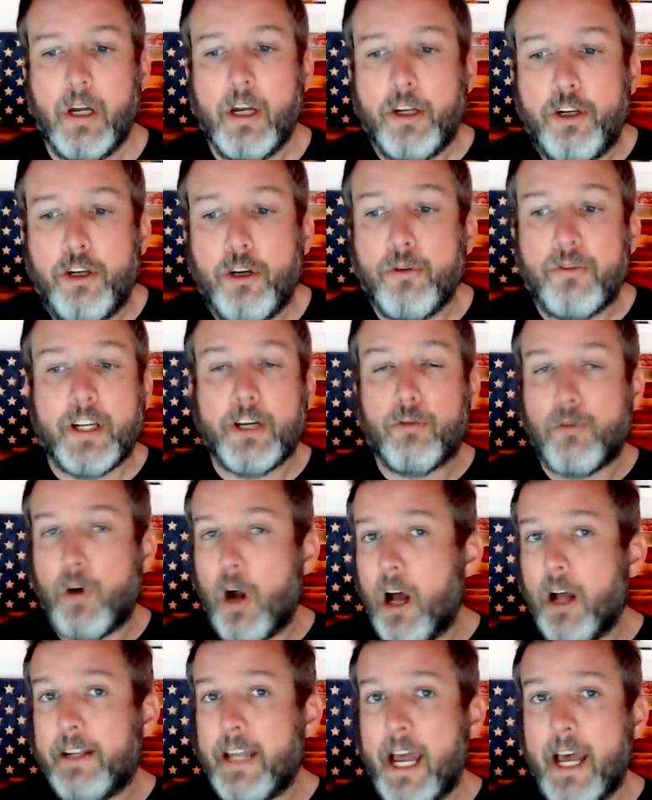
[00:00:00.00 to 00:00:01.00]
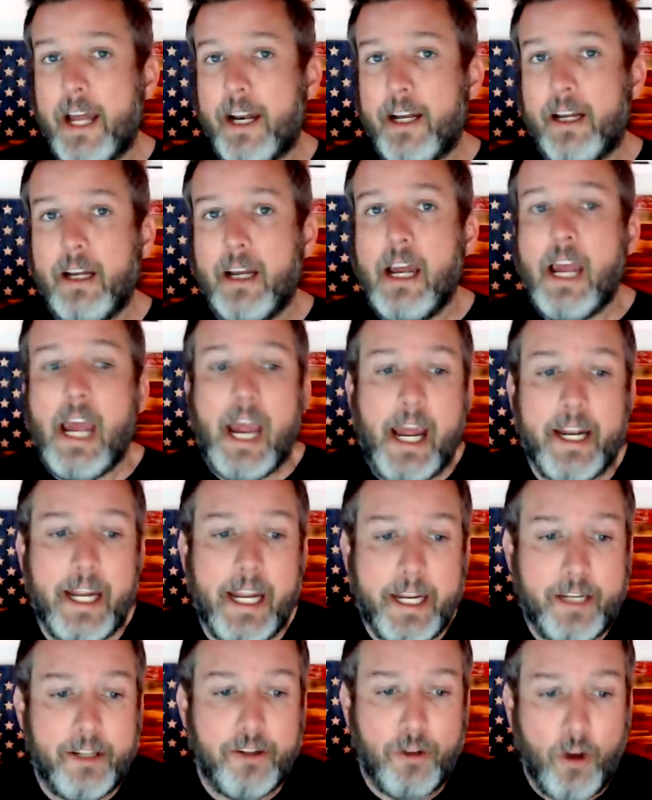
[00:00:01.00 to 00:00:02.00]
using raw data and
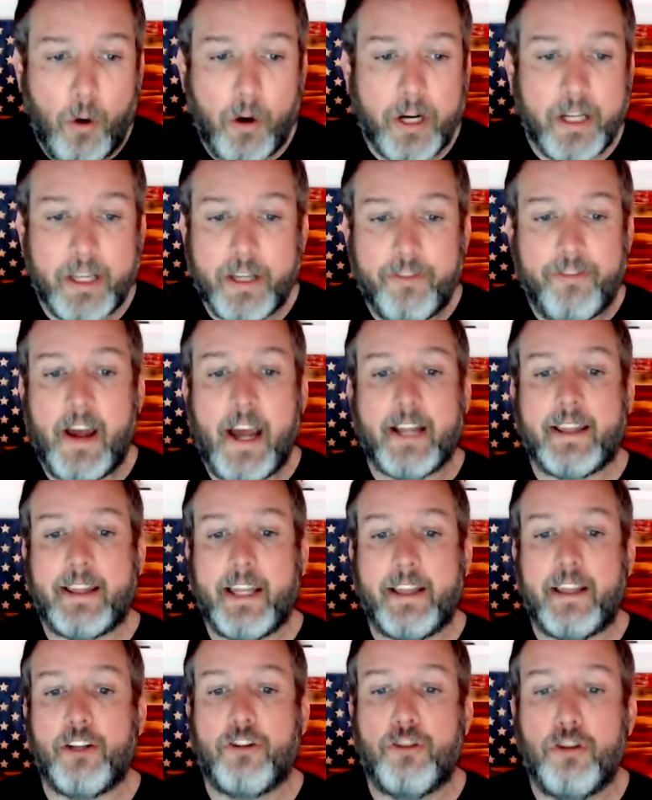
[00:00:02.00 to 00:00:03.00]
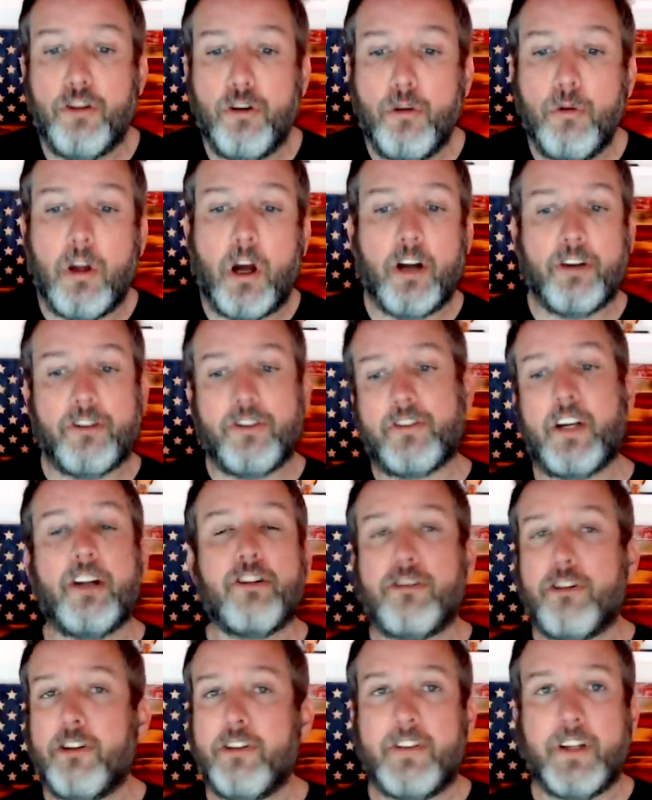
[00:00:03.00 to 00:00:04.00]
ignoring the fact that the two largest
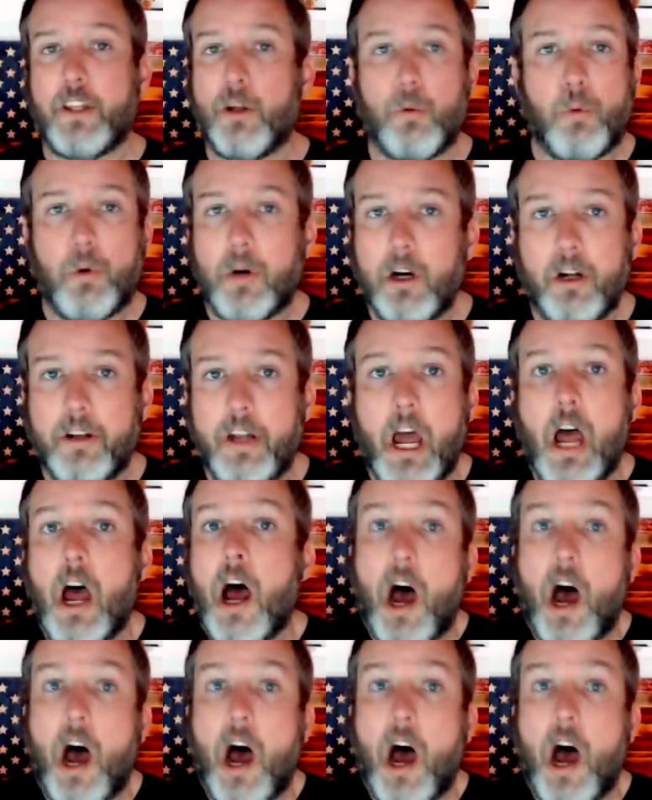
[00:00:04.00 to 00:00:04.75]
countries in the world